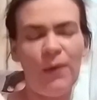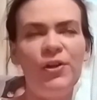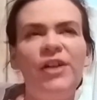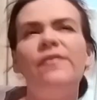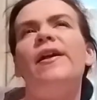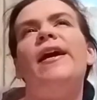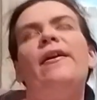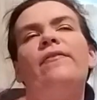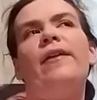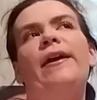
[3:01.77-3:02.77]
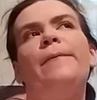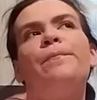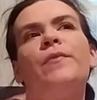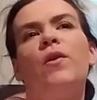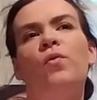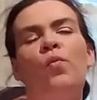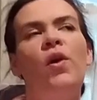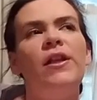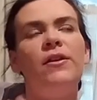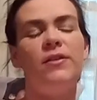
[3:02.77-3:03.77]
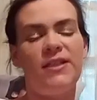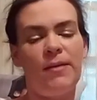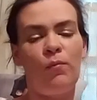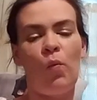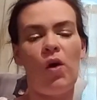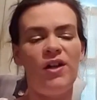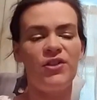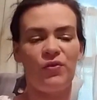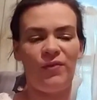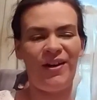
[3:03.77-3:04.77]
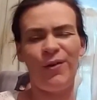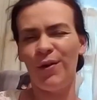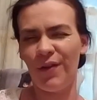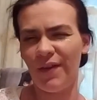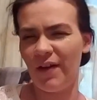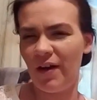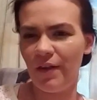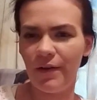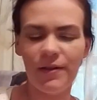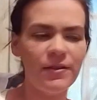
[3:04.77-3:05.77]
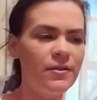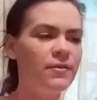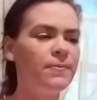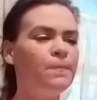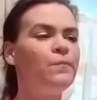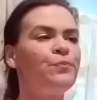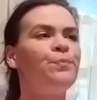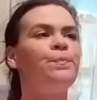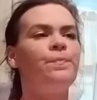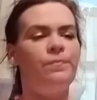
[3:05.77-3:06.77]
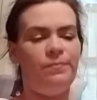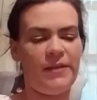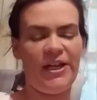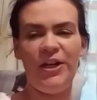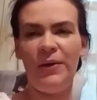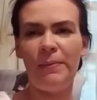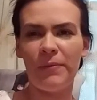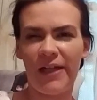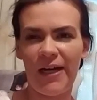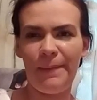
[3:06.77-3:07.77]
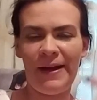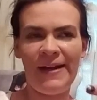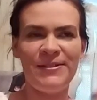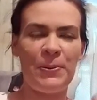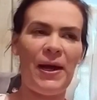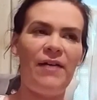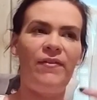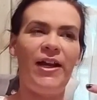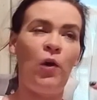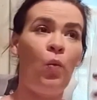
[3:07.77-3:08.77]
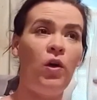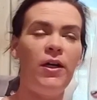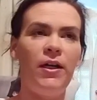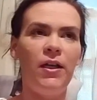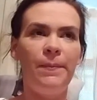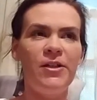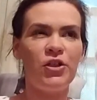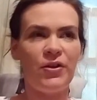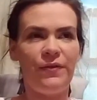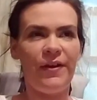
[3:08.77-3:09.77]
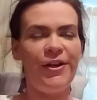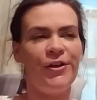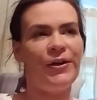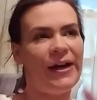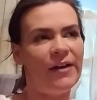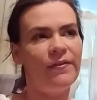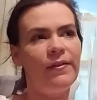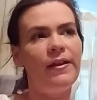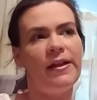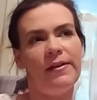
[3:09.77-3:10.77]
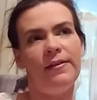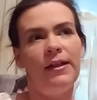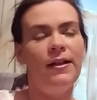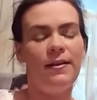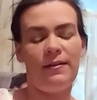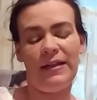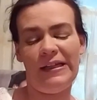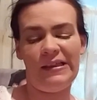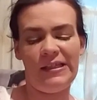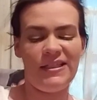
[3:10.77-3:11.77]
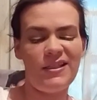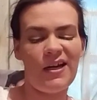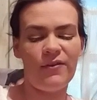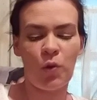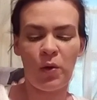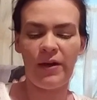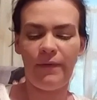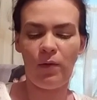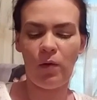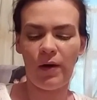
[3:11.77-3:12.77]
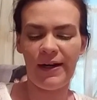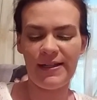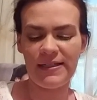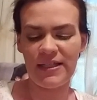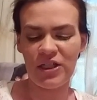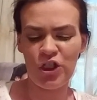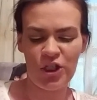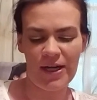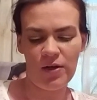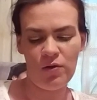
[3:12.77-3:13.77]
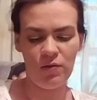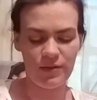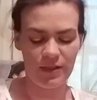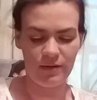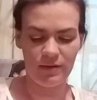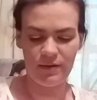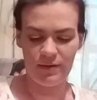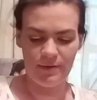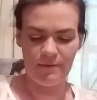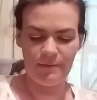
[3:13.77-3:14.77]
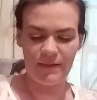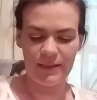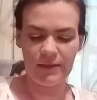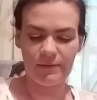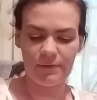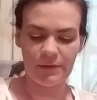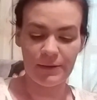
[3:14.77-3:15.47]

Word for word: I wonder if they have, like, some wands are rarer than the others. Like, you know, in blind bags, they'll have, like, one mystery figure out of, like, set of 24, and it's in shadows and stuff.